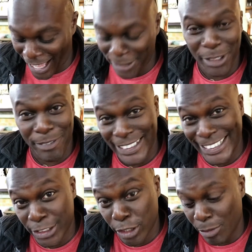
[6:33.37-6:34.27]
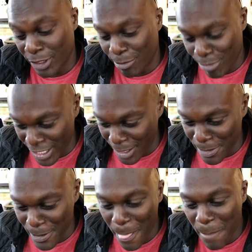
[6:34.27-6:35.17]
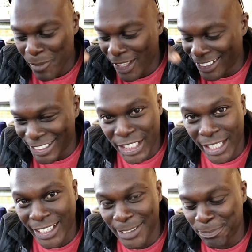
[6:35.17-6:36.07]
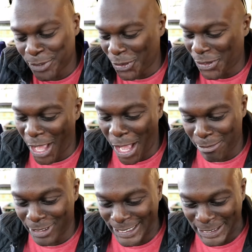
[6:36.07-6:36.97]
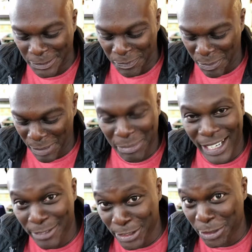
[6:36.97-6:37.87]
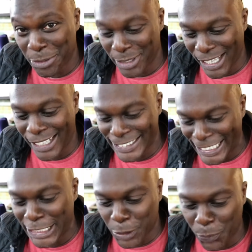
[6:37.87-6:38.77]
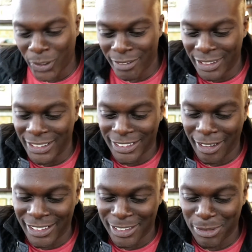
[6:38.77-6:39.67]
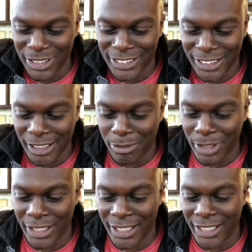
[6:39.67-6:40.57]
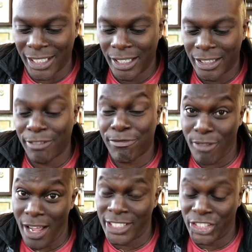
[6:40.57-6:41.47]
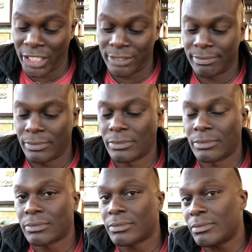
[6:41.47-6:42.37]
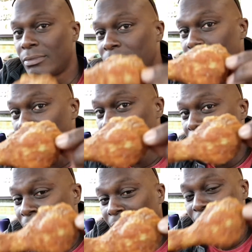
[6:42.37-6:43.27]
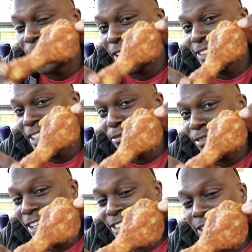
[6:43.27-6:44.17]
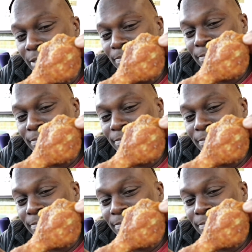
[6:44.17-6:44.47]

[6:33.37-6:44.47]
I don't know if I need to start with the ribs, the chicken, or the hot wings but I'm gonna have to show you guys each one of these. All right, so we're gonna start with the, the fried chicken. All right, you guys see that fried chicken?